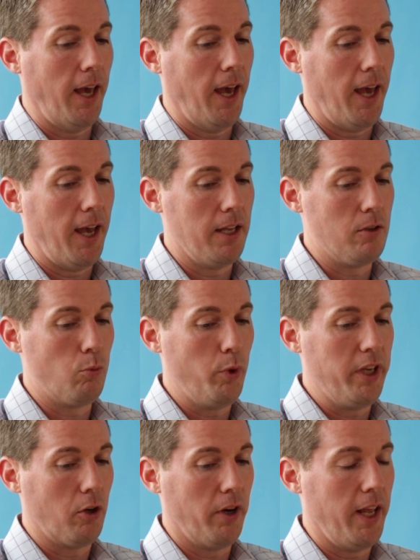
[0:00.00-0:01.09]
and
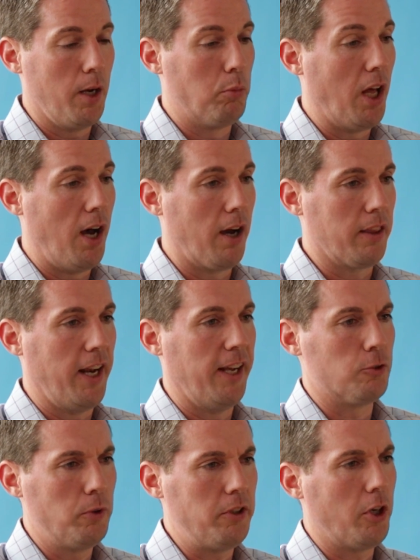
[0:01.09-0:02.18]
we create a blog that
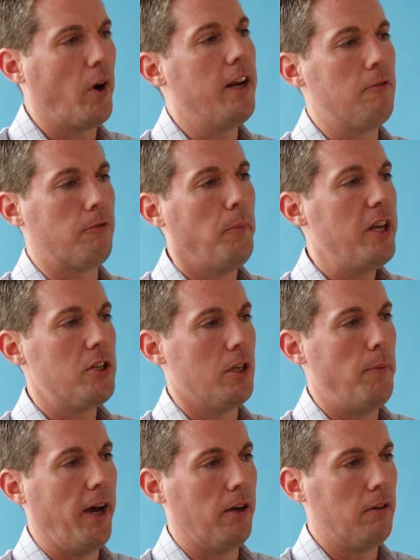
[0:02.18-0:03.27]
has really great information
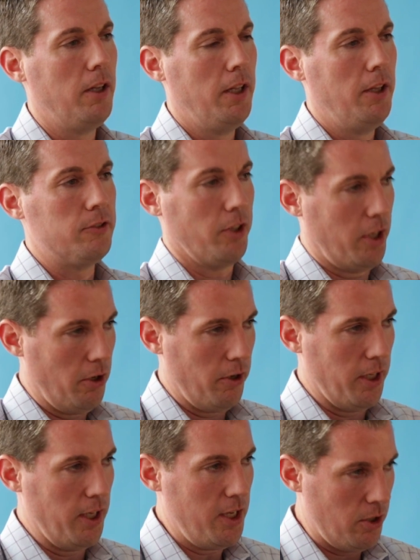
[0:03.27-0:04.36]
about
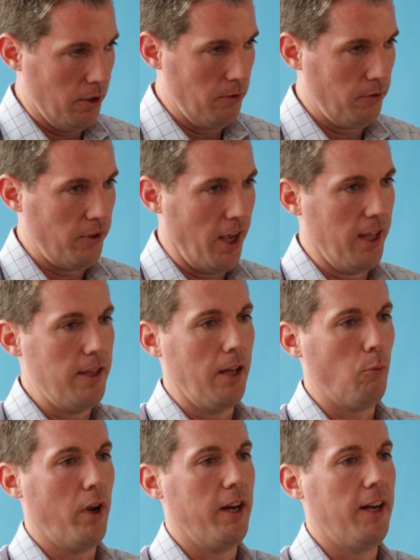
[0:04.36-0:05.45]
security issues, and
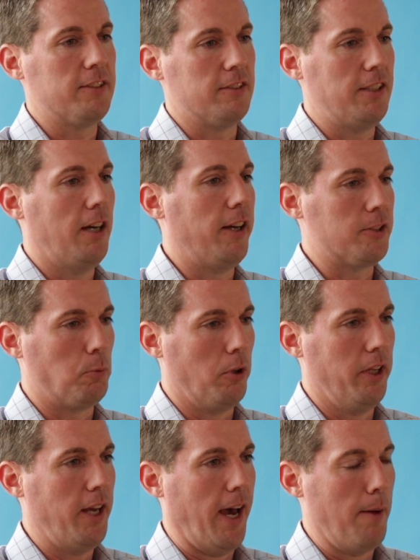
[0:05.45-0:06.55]
then when an SSL
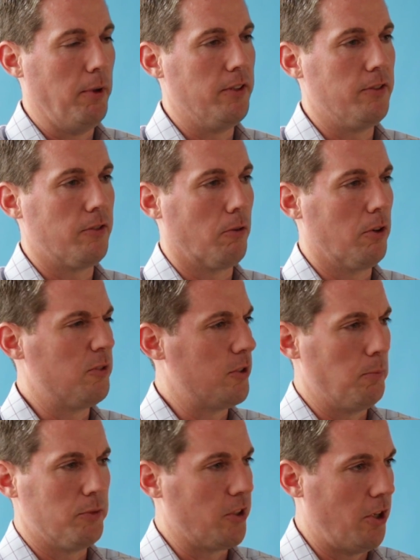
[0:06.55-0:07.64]
exploit happens or
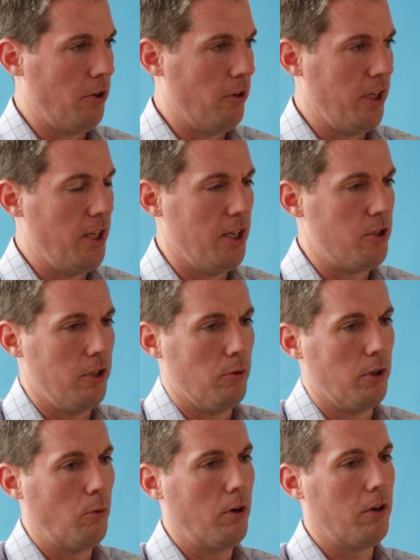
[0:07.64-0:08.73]
some security
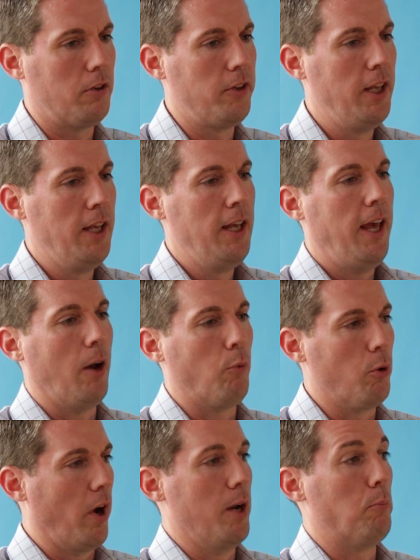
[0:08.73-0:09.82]
issue in the world, and
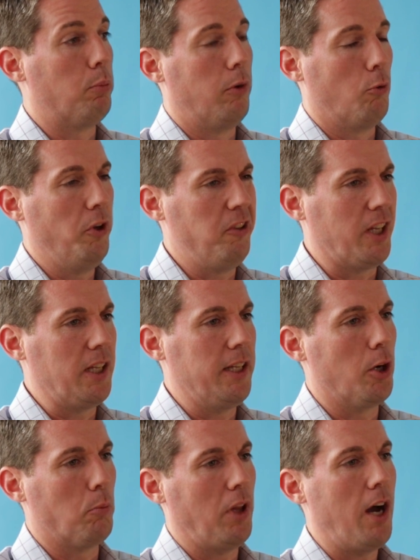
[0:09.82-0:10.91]
we write a really
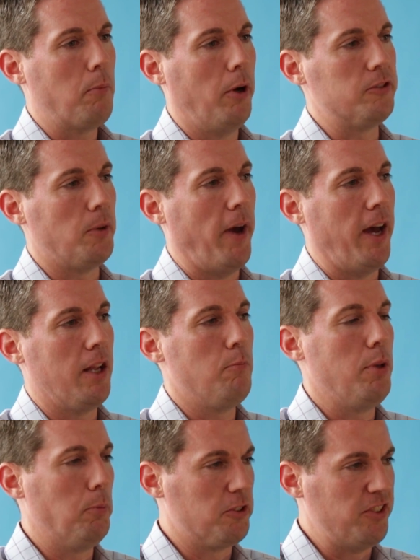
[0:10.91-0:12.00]
clear blog post about it
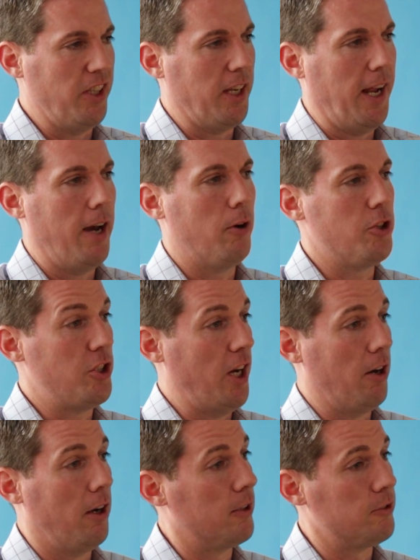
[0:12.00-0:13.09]
and people seek it out and
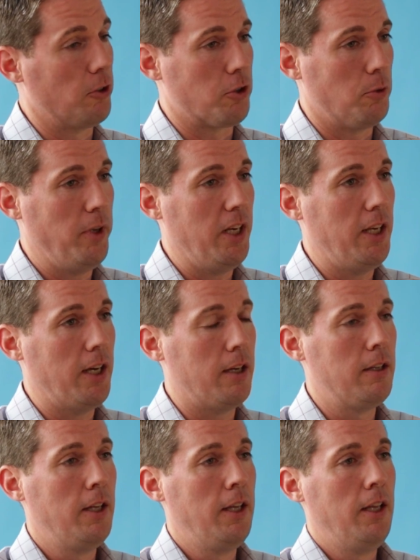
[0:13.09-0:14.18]
share it on social media,